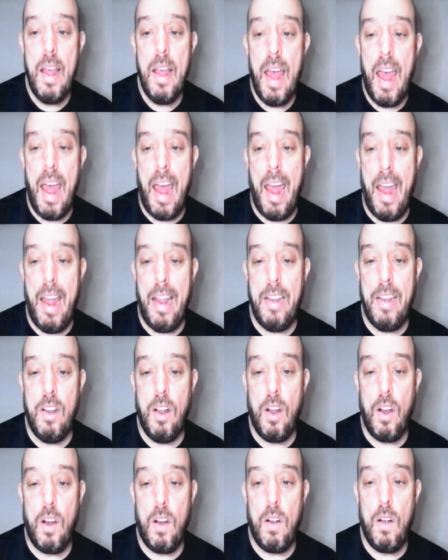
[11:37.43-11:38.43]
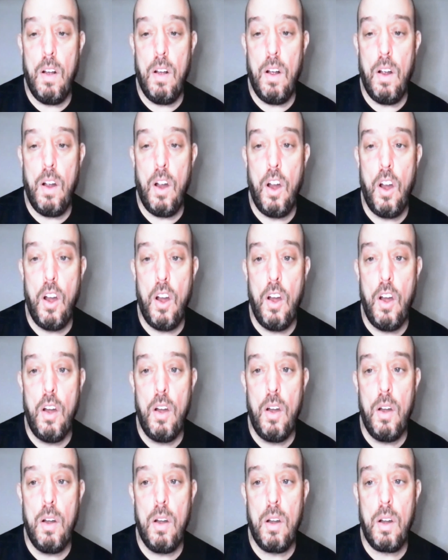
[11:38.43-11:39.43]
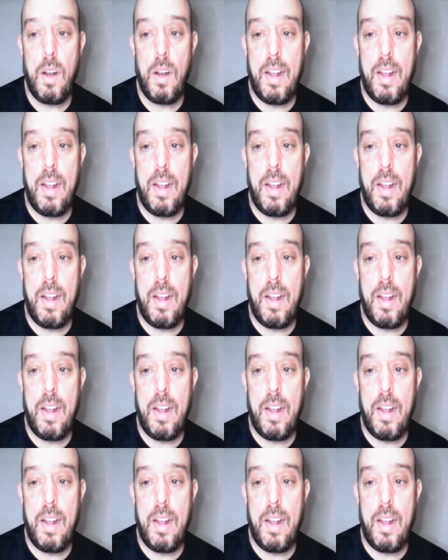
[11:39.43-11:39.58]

And her,